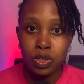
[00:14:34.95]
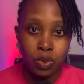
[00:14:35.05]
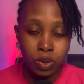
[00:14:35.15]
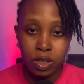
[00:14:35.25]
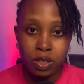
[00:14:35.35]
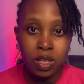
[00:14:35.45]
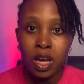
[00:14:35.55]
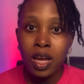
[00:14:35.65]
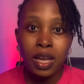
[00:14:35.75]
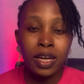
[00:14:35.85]
owners.
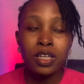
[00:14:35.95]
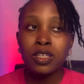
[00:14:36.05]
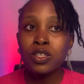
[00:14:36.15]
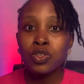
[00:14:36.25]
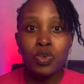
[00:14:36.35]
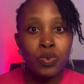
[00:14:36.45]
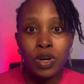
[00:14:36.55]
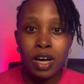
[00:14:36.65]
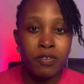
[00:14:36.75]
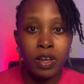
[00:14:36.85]
Like you won't
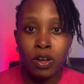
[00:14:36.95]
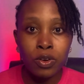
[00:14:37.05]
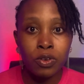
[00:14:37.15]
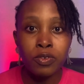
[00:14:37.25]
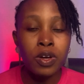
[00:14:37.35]
have a lot of